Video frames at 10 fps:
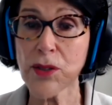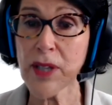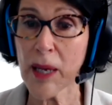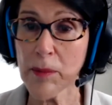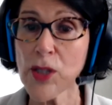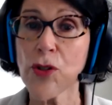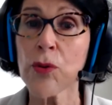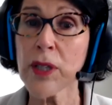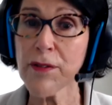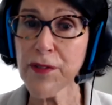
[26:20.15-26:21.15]
So that means
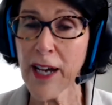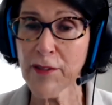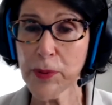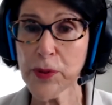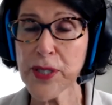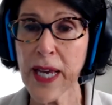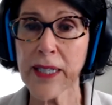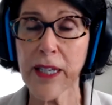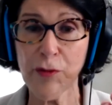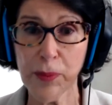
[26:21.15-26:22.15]
only
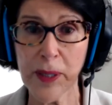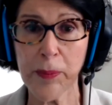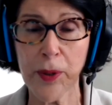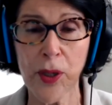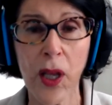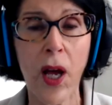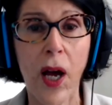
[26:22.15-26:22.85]
5% of people